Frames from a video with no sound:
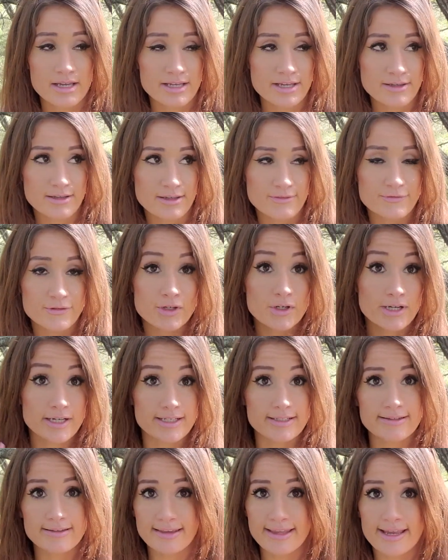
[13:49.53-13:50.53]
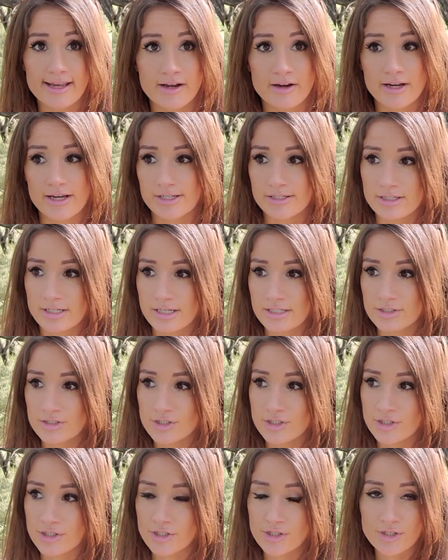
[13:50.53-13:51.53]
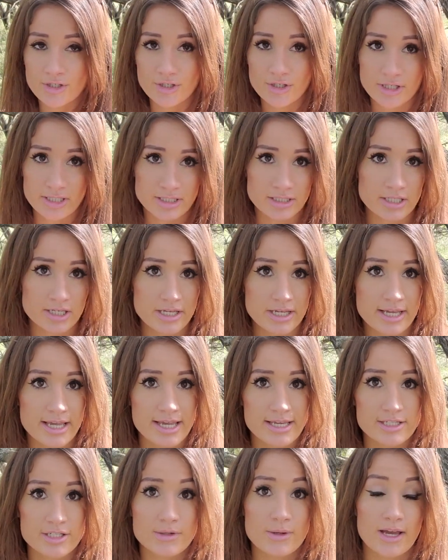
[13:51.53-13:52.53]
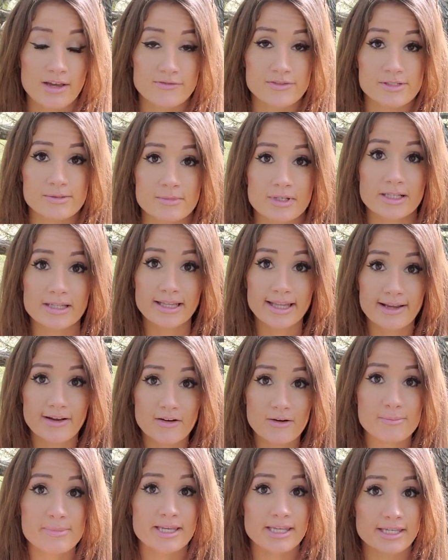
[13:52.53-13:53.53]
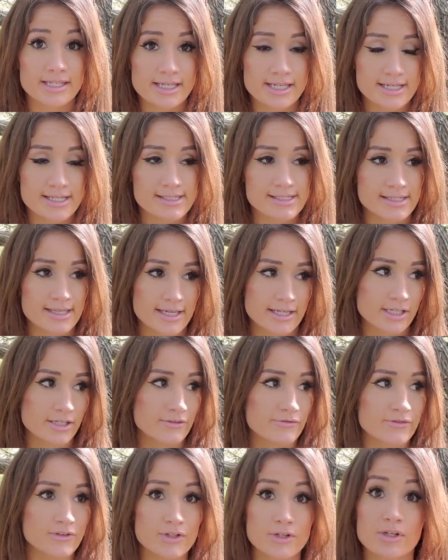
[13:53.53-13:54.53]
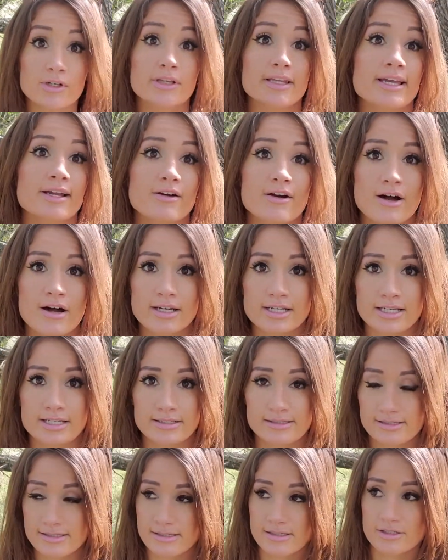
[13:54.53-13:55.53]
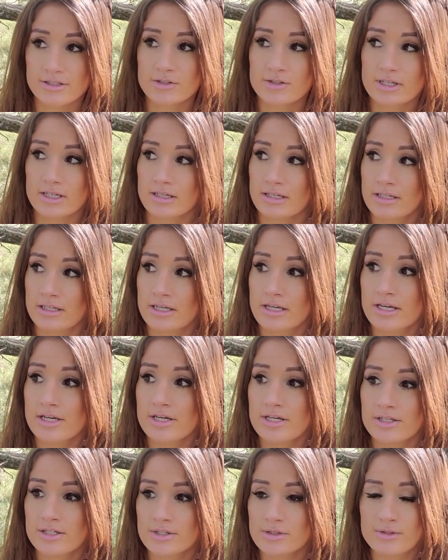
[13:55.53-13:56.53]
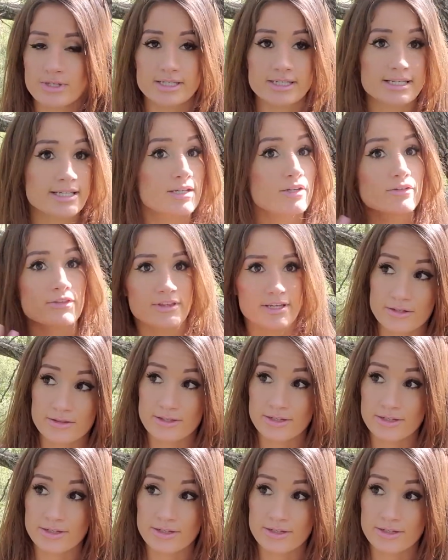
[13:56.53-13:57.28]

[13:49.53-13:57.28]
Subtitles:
If you're a clair and you're a girl and you have some clair abilities, like if you're clairaudience and you can hear things.